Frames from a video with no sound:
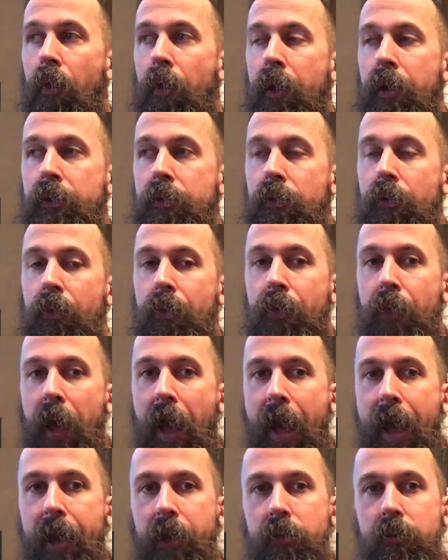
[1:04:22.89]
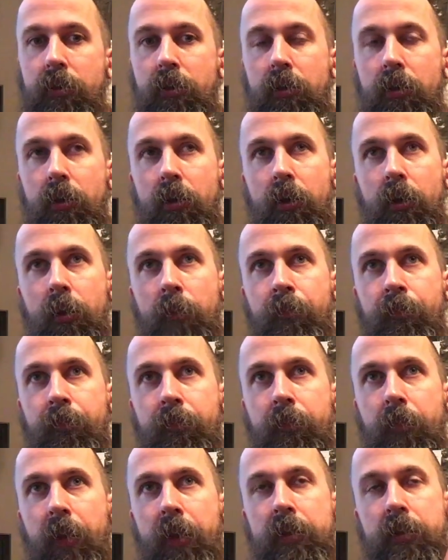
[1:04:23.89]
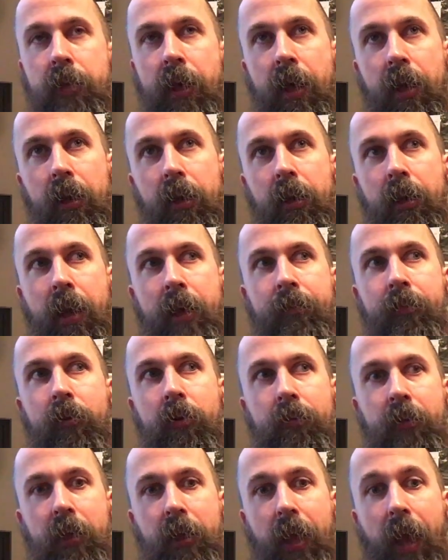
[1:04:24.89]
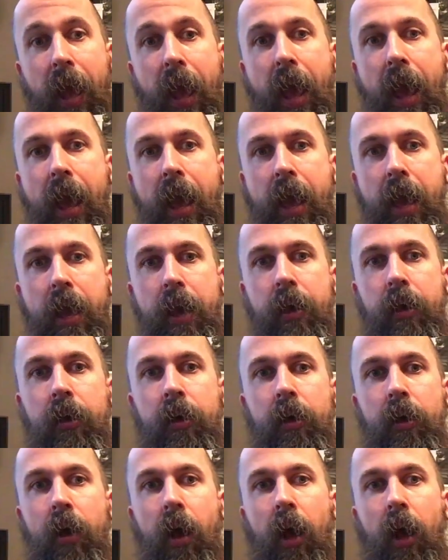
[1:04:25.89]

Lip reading: it's that level of care,